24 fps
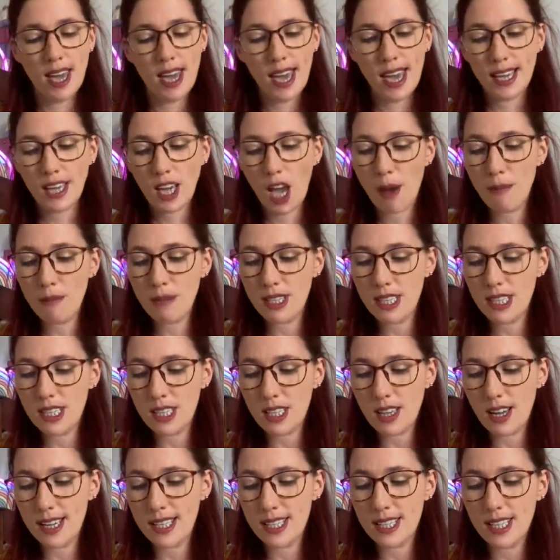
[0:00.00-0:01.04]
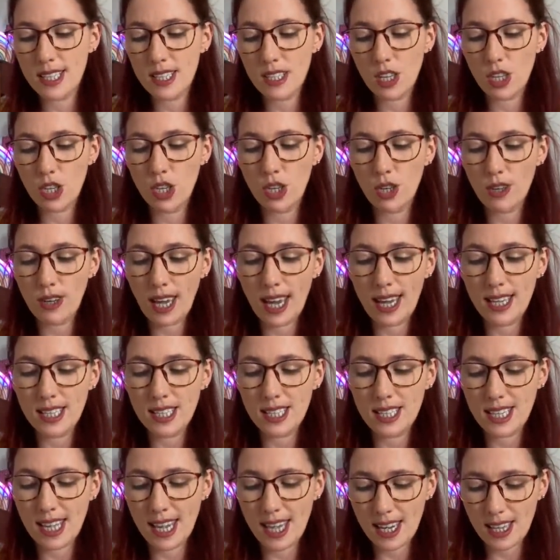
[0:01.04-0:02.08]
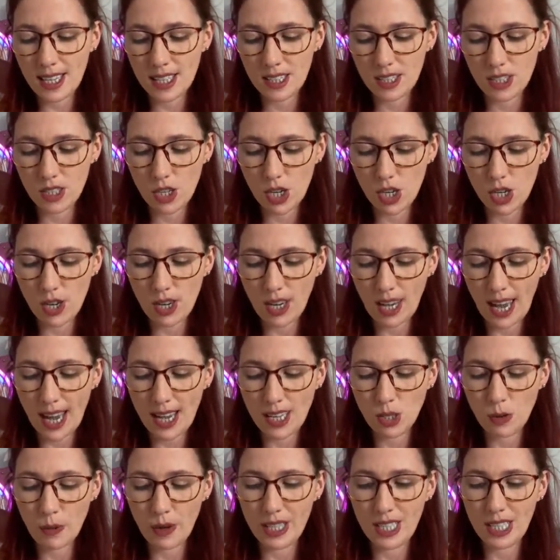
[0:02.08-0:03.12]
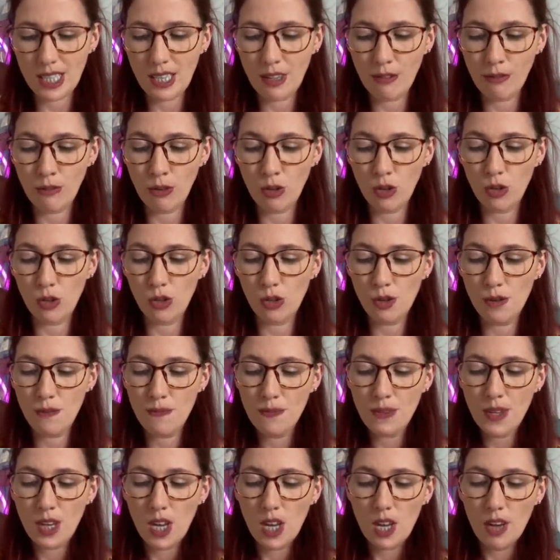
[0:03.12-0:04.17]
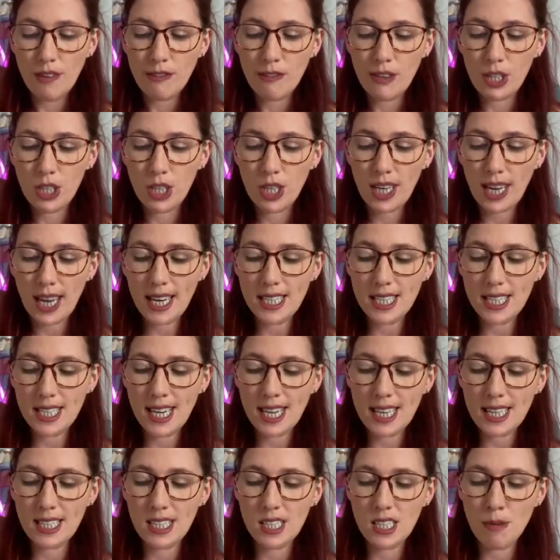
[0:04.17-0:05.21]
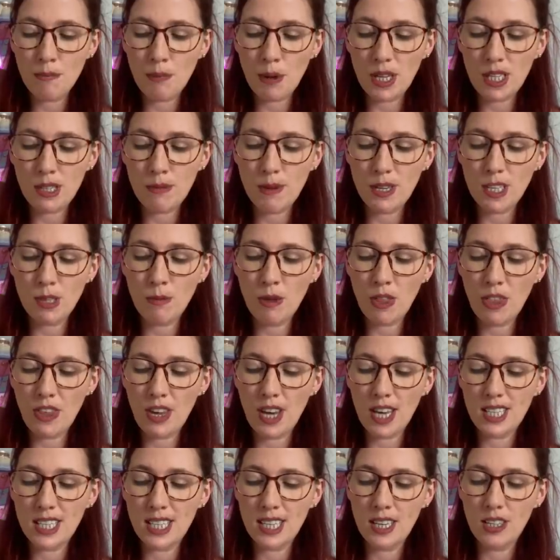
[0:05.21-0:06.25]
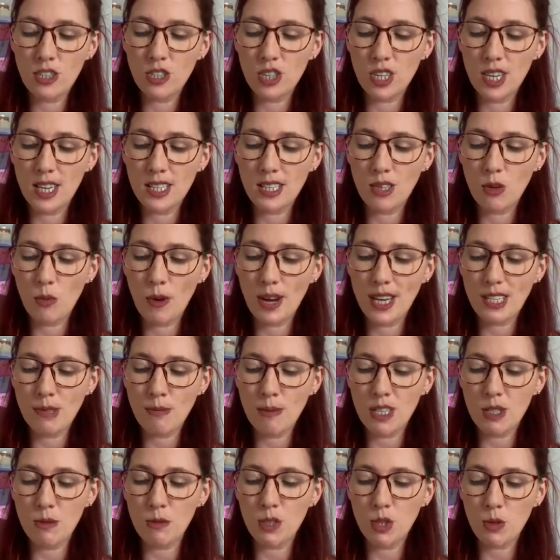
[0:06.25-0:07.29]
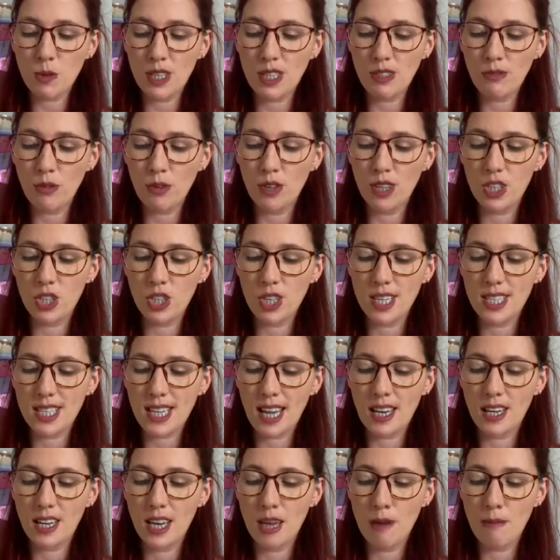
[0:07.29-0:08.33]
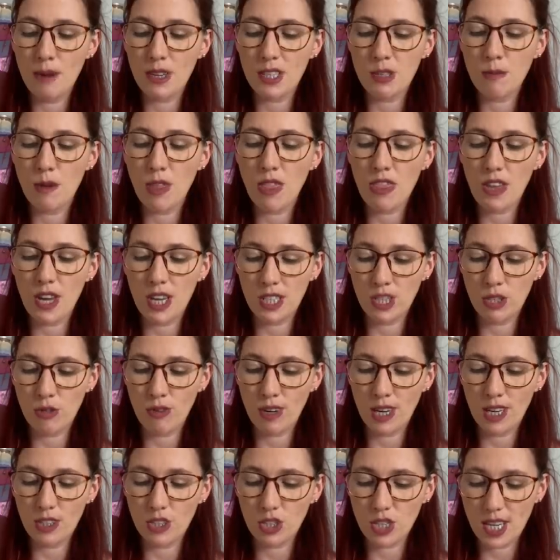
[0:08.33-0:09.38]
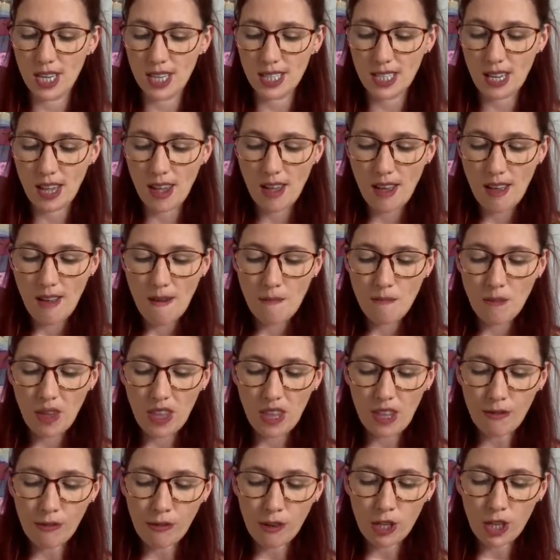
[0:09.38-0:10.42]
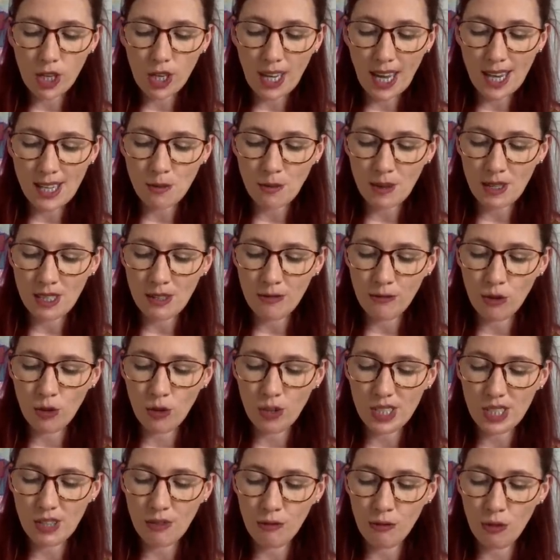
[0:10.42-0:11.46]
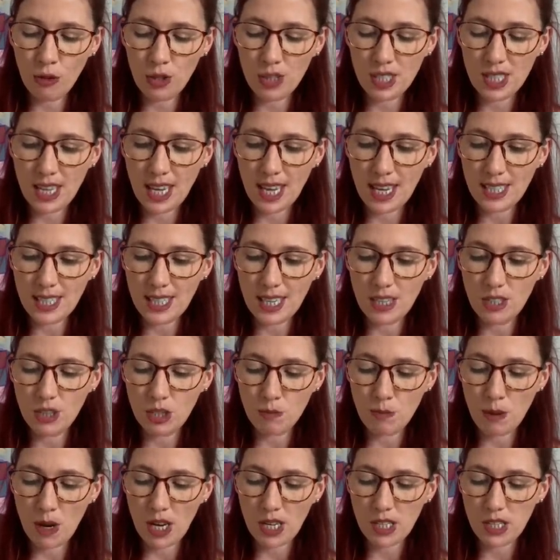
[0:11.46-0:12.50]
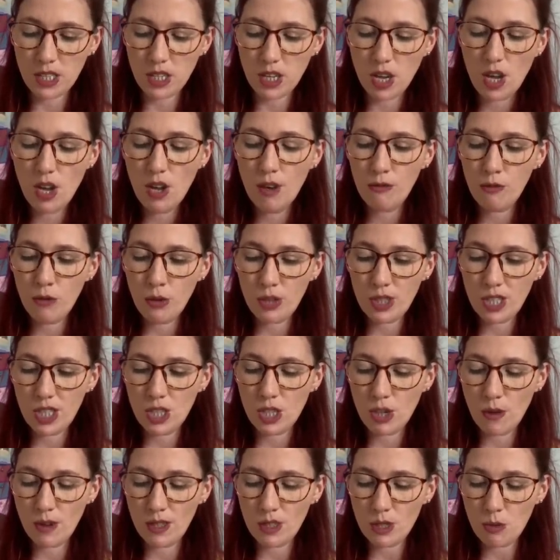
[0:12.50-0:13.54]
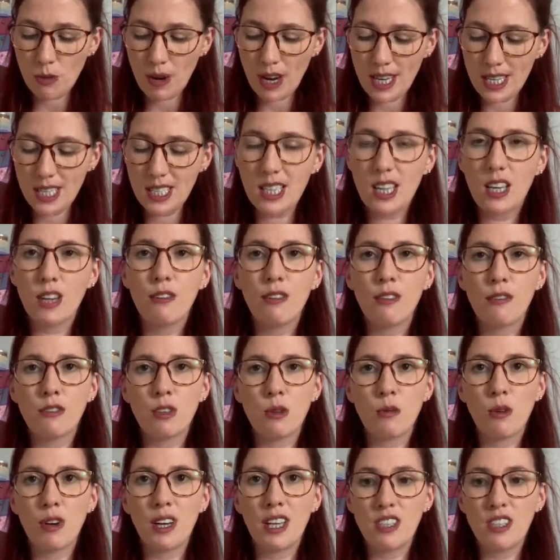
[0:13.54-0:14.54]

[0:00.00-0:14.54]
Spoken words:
It comes in sizes UK 6 to UK 24. For a UK 6, it's a bust measurement 30 inches, waist measurement 24 inches, and hip measurement 33 inches. And then for a UK 24, it's a 48 inch bust, 42 inch waist, and a 51